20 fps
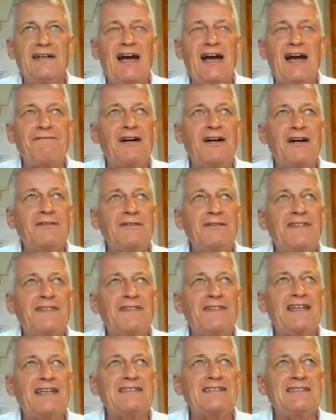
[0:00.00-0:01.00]
I found
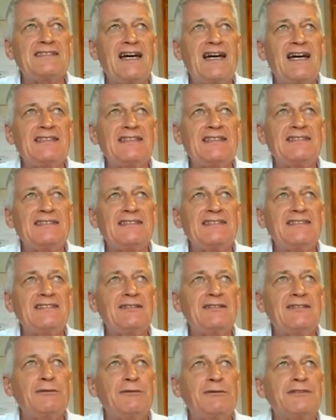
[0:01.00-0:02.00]
that
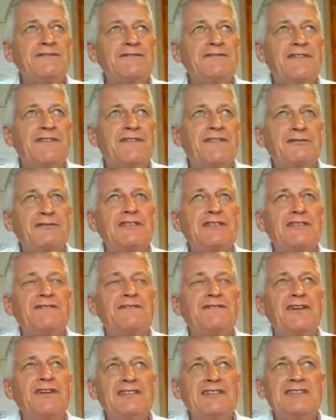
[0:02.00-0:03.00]
ICSOs found it
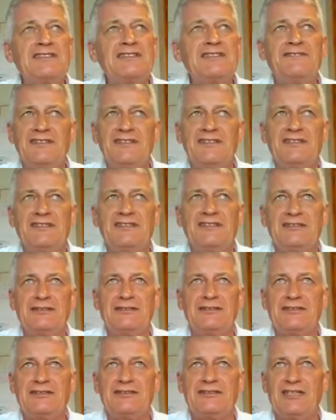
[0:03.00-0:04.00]
very
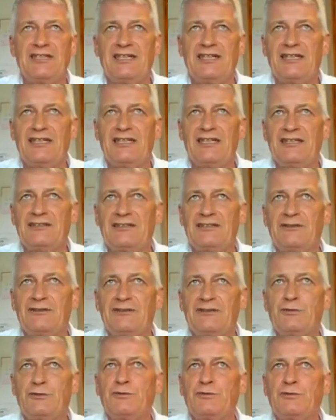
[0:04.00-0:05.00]
difficult
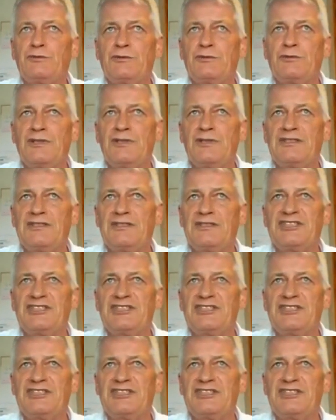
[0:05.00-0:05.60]
to